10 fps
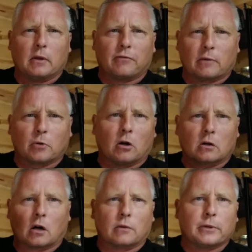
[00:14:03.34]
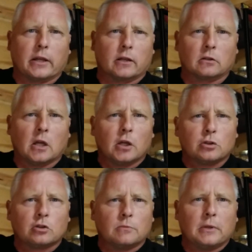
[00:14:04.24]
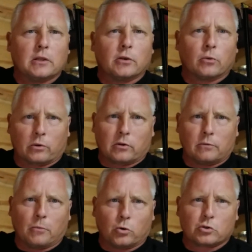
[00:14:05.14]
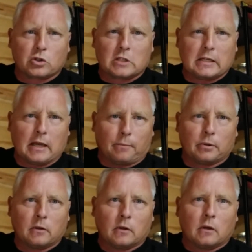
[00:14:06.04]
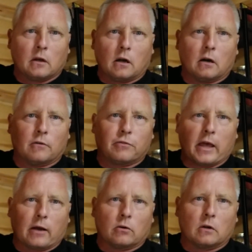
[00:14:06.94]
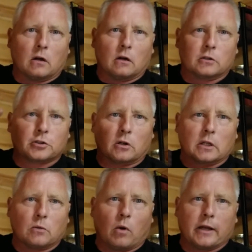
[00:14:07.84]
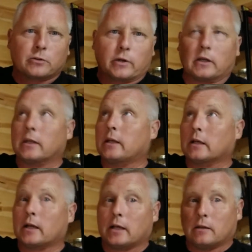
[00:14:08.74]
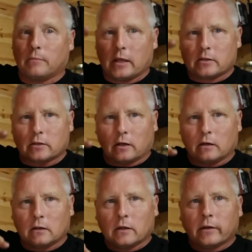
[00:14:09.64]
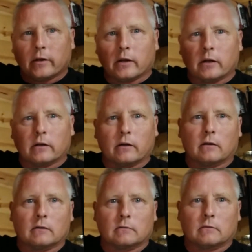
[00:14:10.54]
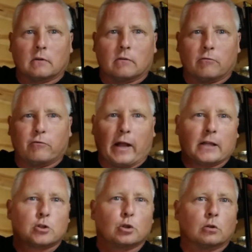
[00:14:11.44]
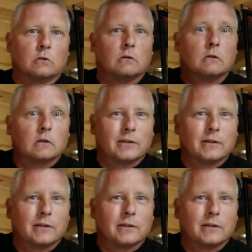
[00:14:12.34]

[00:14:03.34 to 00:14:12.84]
me if I'm wrong, Carbondale should be the northernmost tip of that uh, Shawnee wine trail, and it kind of makes a, a, a vaginal